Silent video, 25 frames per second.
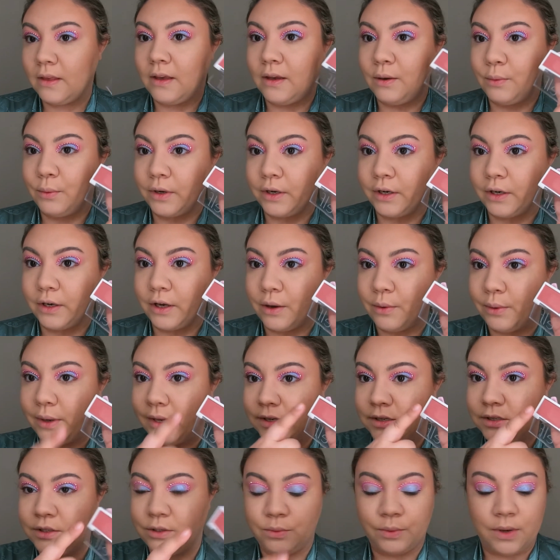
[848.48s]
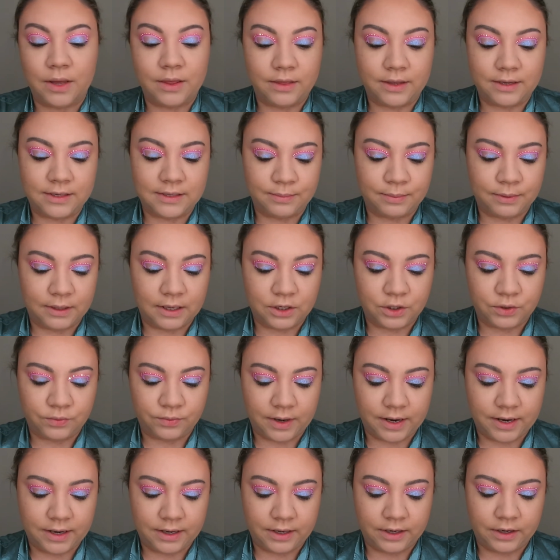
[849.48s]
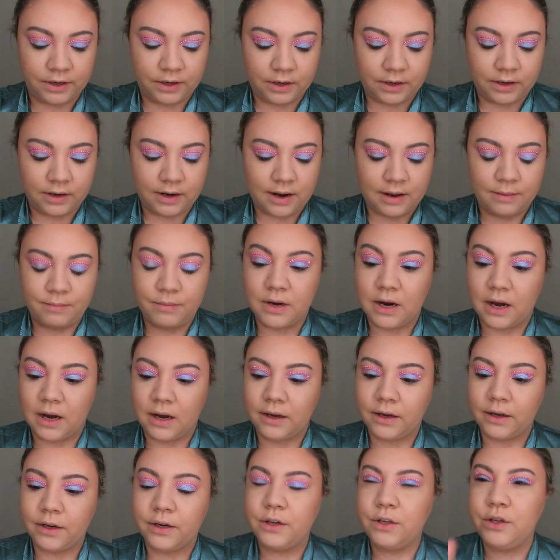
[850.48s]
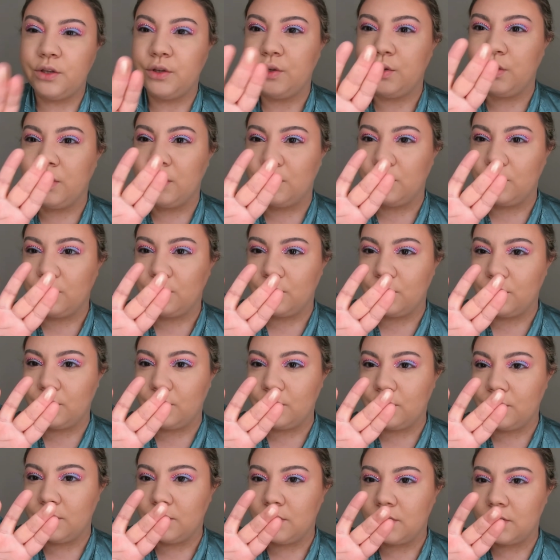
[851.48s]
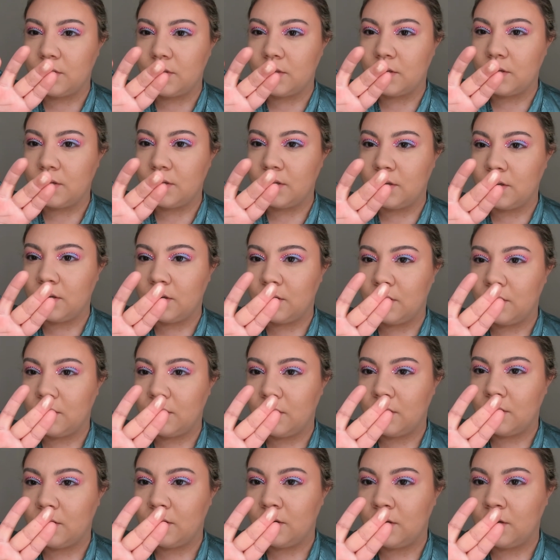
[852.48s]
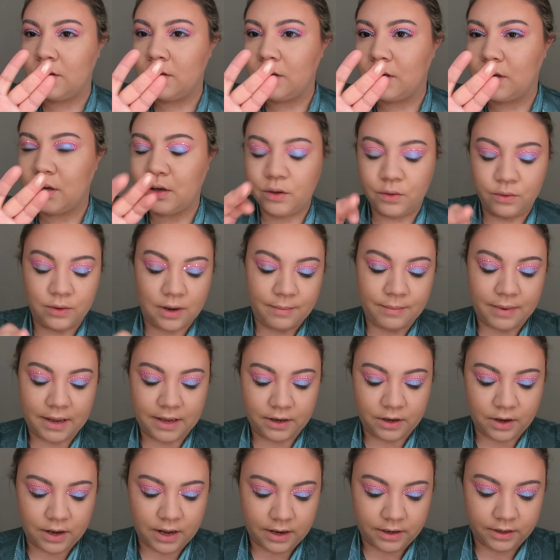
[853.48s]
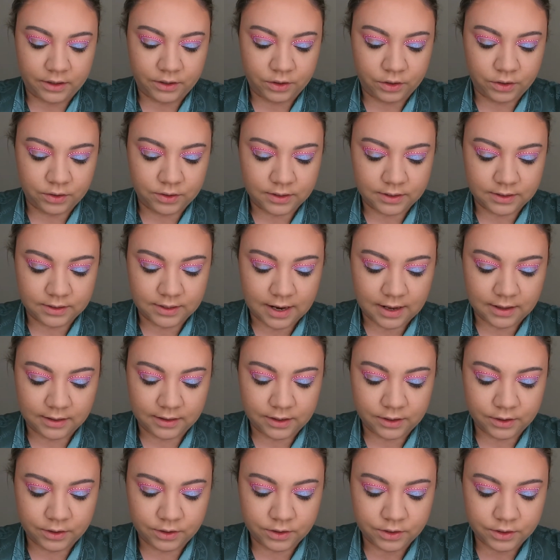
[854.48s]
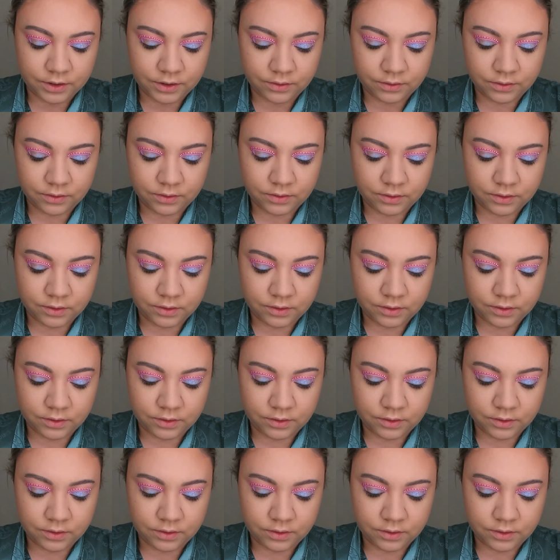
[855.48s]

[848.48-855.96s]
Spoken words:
We're going to go into this blush right here. I'm not going to use... Ooh, I might go ahead and use this highlighter too.